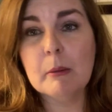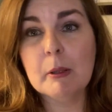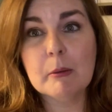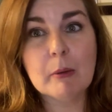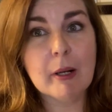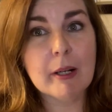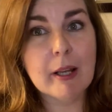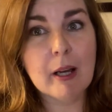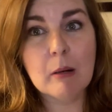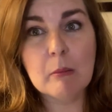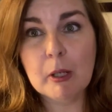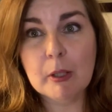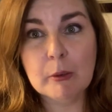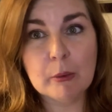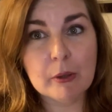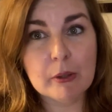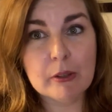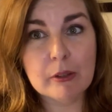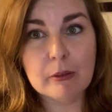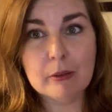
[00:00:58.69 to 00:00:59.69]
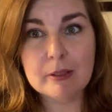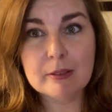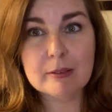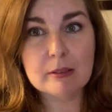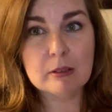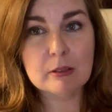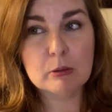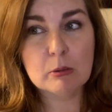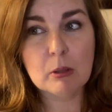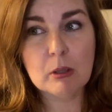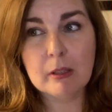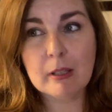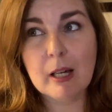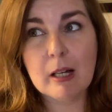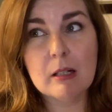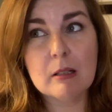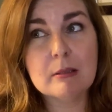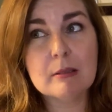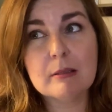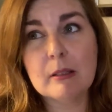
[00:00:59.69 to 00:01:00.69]
And right now my North Node is in the 12th
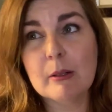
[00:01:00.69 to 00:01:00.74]
house.